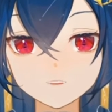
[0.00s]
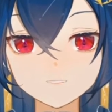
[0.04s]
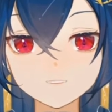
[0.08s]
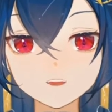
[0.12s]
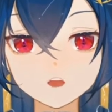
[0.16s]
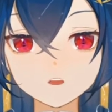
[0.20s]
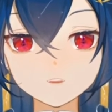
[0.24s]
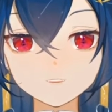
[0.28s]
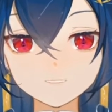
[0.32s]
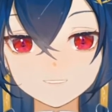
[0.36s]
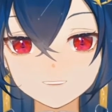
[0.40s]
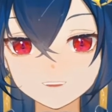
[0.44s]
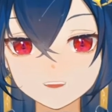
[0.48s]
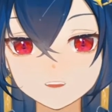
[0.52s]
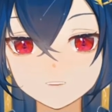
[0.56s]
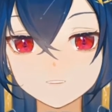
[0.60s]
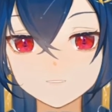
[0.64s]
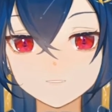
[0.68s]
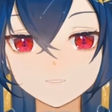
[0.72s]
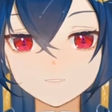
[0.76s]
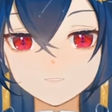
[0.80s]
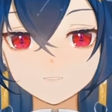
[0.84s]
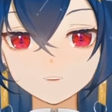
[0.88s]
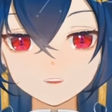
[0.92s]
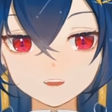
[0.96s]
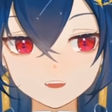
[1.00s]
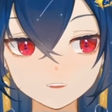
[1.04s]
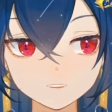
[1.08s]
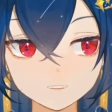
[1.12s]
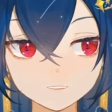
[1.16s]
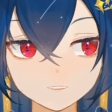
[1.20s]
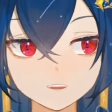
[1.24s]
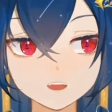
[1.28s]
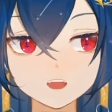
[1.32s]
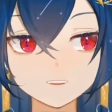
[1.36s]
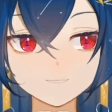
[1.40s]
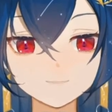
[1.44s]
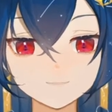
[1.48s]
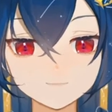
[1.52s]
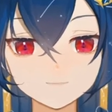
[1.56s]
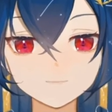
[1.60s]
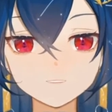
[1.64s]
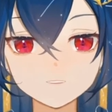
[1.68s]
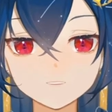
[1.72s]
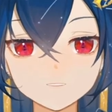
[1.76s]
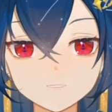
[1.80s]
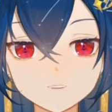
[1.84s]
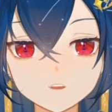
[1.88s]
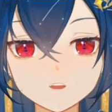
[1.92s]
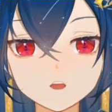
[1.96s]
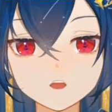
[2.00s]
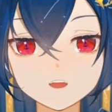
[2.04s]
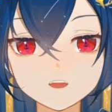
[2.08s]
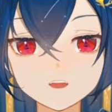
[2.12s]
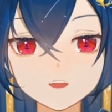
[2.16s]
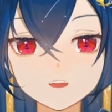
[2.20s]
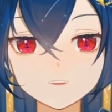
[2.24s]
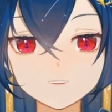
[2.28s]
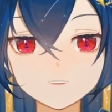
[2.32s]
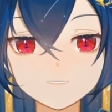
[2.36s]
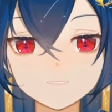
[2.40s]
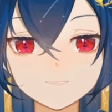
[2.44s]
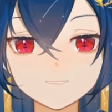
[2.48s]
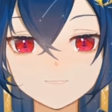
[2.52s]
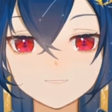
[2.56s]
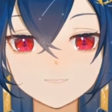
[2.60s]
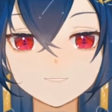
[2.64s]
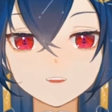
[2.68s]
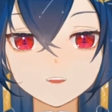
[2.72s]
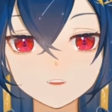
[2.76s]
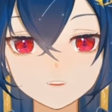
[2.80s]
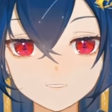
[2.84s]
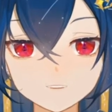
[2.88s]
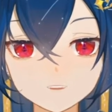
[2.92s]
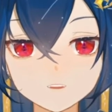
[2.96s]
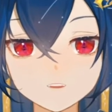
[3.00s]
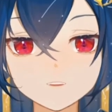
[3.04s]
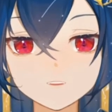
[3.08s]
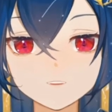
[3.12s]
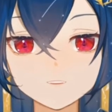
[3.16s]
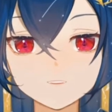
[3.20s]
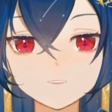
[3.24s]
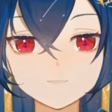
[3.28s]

I don't think they knew, but like, I definitely was crying about it.